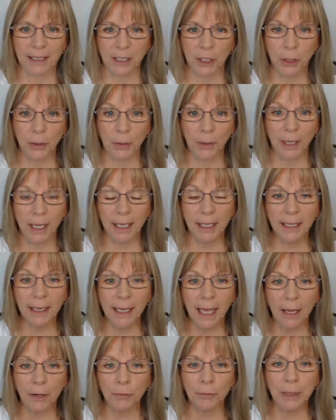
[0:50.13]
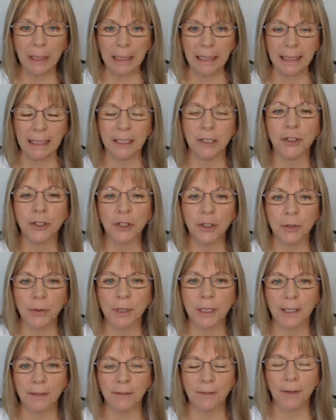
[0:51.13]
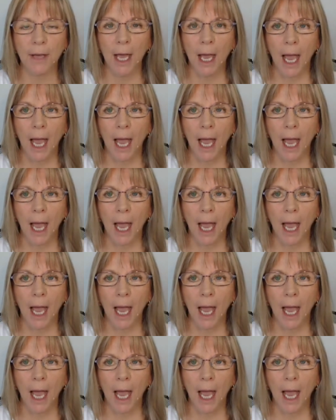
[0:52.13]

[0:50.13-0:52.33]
So you're getting that really intuitive